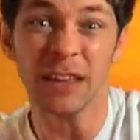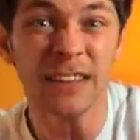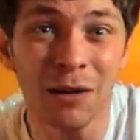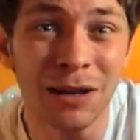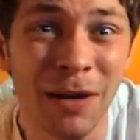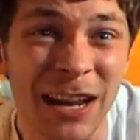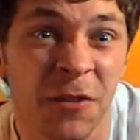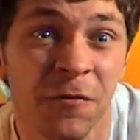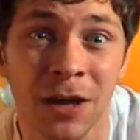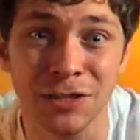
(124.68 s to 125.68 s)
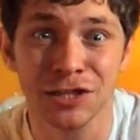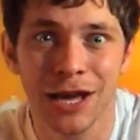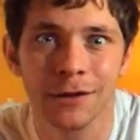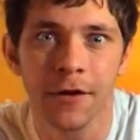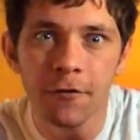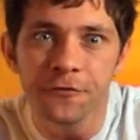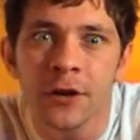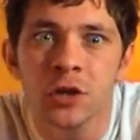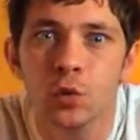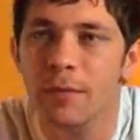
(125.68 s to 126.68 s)
Is it only me that finds the sound of
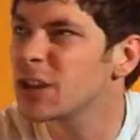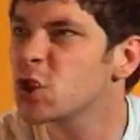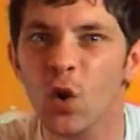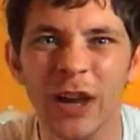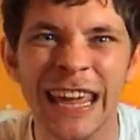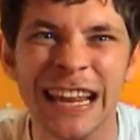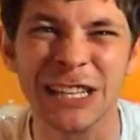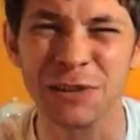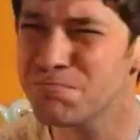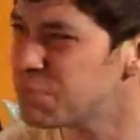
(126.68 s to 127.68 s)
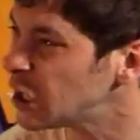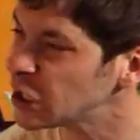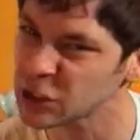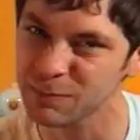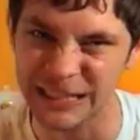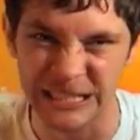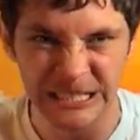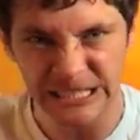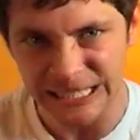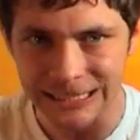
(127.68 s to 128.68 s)
French women talking English impossibly
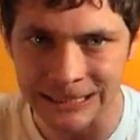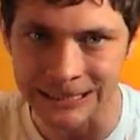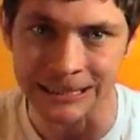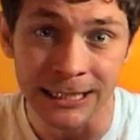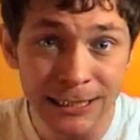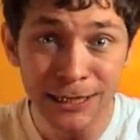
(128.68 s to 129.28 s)
sexy?